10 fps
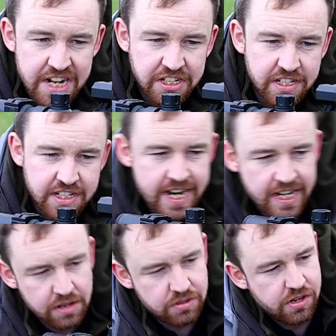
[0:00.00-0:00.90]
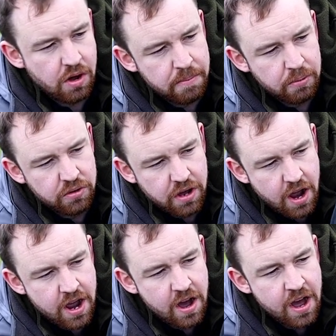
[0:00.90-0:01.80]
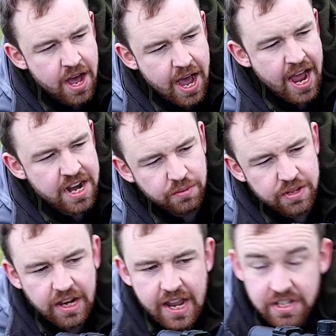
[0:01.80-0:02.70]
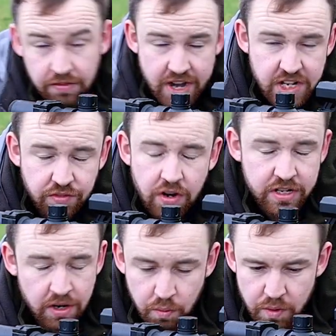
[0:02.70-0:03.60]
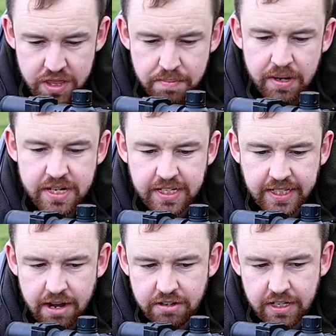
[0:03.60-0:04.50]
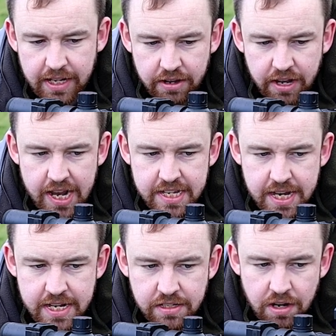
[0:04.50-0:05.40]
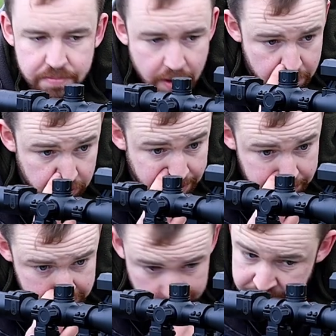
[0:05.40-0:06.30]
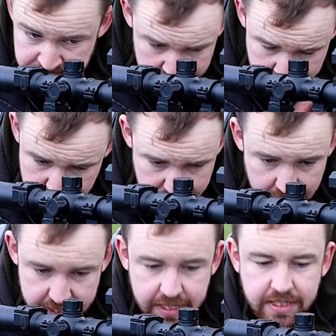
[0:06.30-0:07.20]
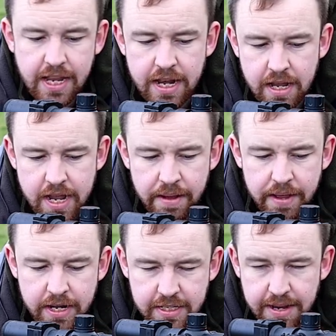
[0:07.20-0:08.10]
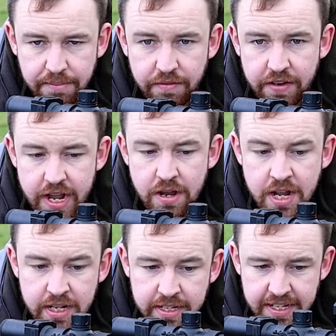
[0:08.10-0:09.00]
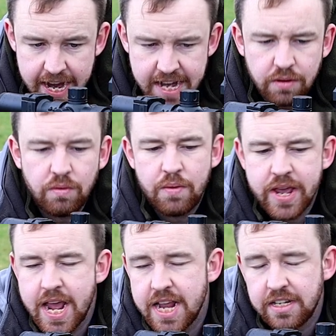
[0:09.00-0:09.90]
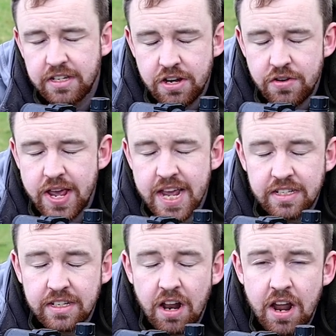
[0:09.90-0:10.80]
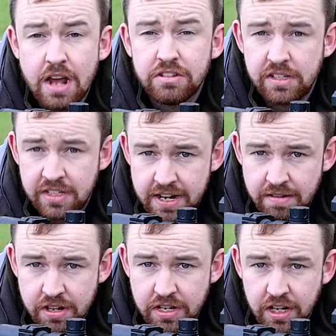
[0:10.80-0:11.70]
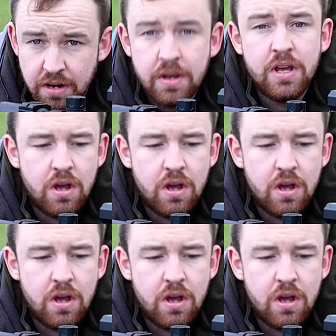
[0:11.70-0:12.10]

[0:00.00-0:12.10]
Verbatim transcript: As you can see, comes with an onboard IR and with a laser rangefinder with the ballistic cal calculator inside, but I will come on to the ballistics in a, uh, in a separate video. Today, what we're here to do is to learn how to zero the scope